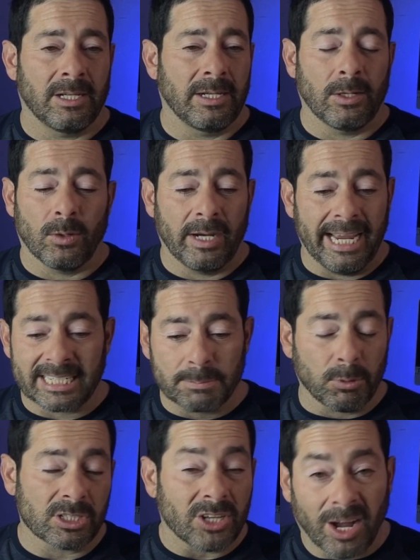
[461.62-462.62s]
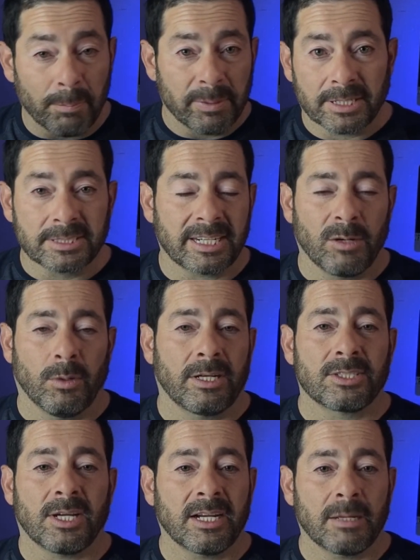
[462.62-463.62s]
or expert topics that I want to
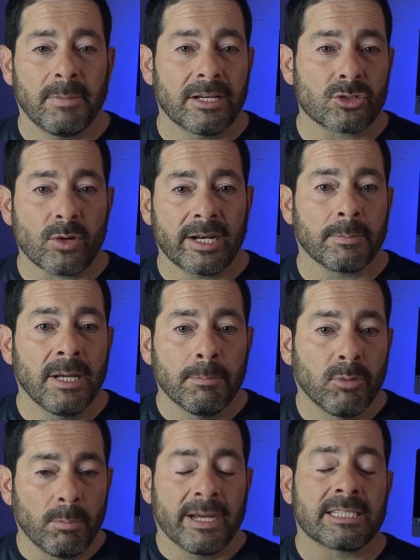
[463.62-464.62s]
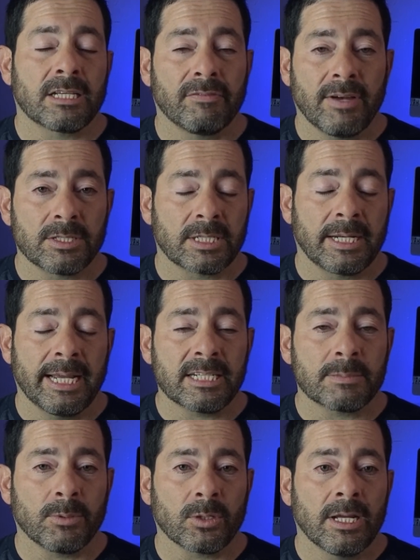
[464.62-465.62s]
talk about and try to put myself out as an
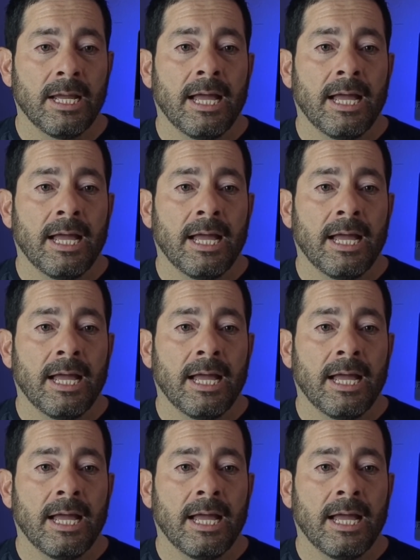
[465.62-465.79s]
expert,